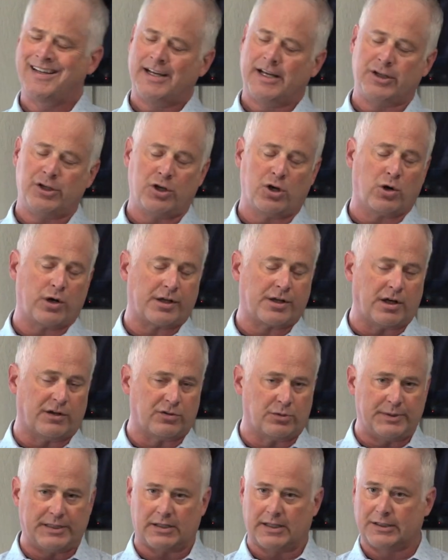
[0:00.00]
And you know our
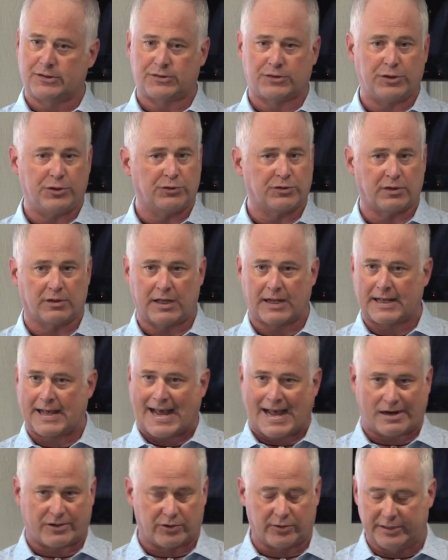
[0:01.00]
government likes to use a lot of
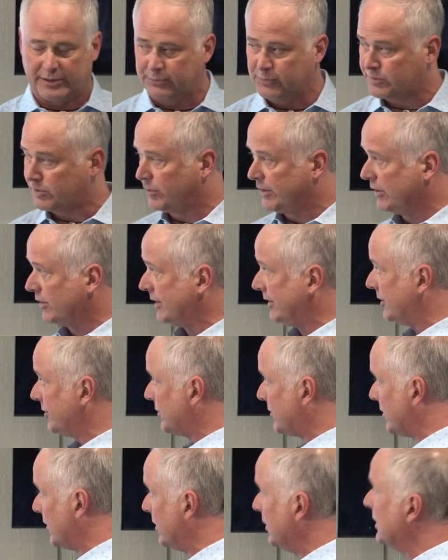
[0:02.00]
acronyms, so here it
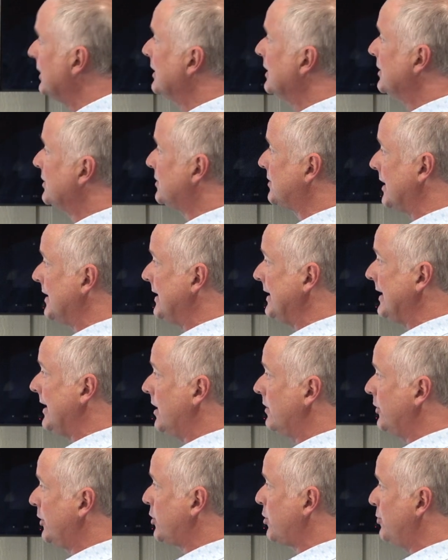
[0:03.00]
is, the Setting
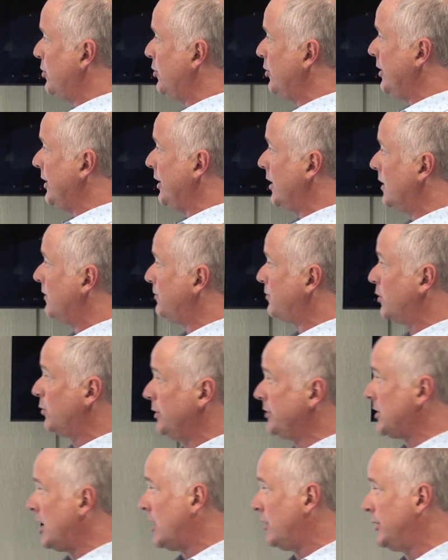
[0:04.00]
Every Community Up for
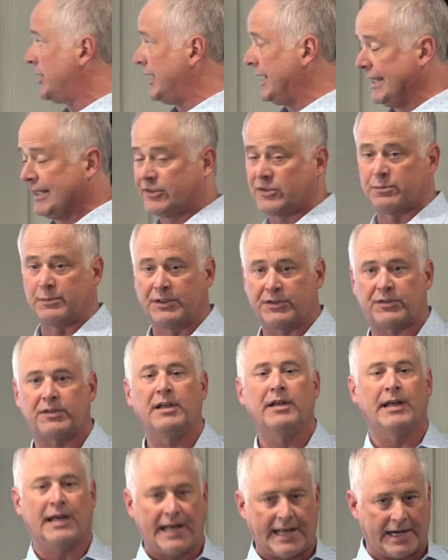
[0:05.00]
Retirement Enhancements
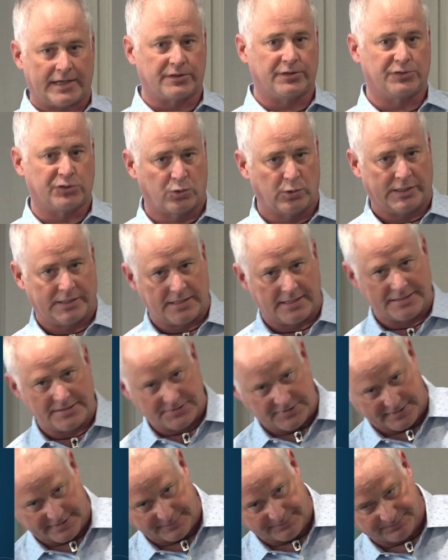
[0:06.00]
Act of
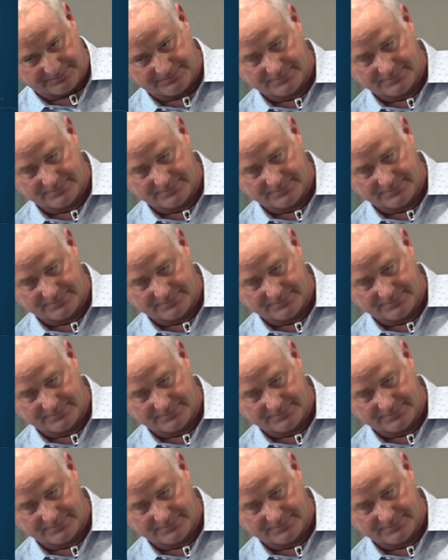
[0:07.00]
2019.